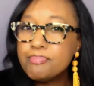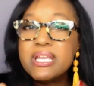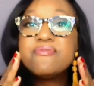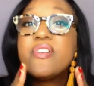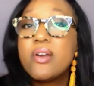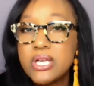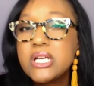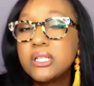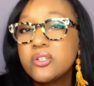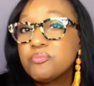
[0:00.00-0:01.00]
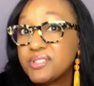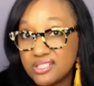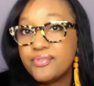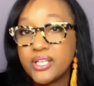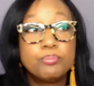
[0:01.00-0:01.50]
Be very clear and
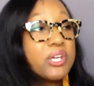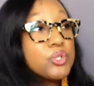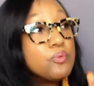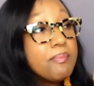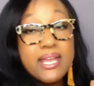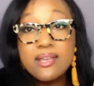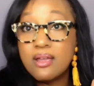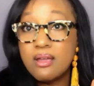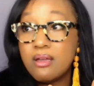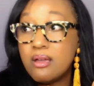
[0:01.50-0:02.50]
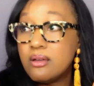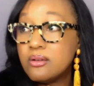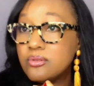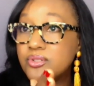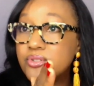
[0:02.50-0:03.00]
specific, because you
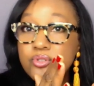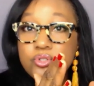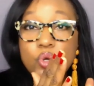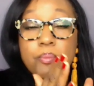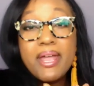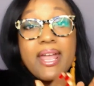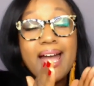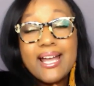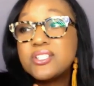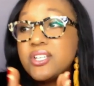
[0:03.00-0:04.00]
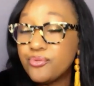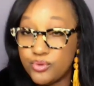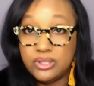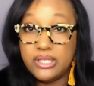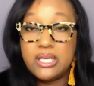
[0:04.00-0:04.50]
may act
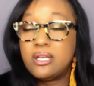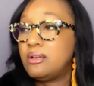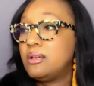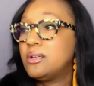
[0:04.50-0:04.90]
differently